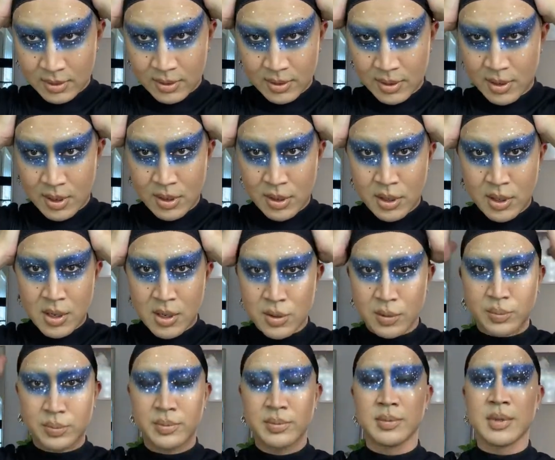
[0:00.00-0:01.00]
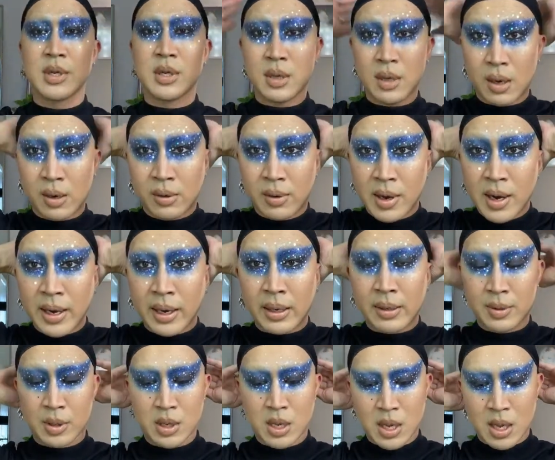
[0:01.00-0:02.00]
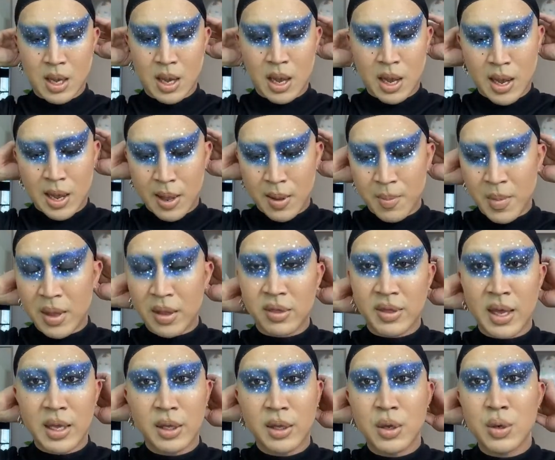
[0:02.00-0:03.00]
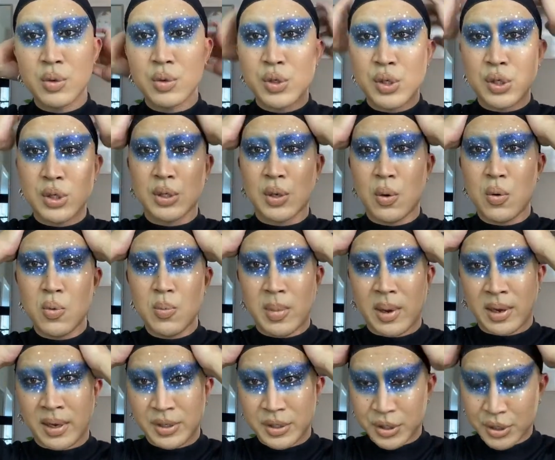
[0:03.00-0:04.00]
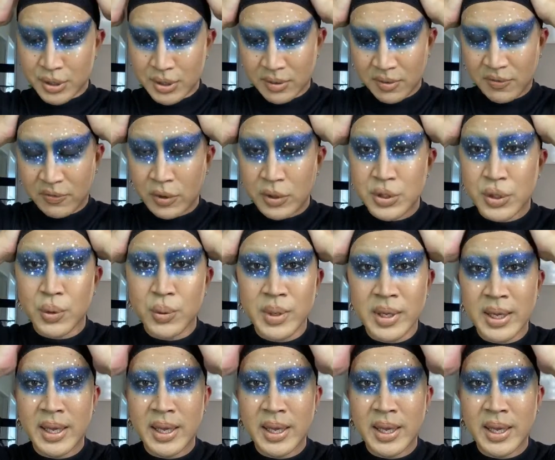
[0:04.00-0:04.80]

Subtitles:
There you go. All right. Thank you so much for tuning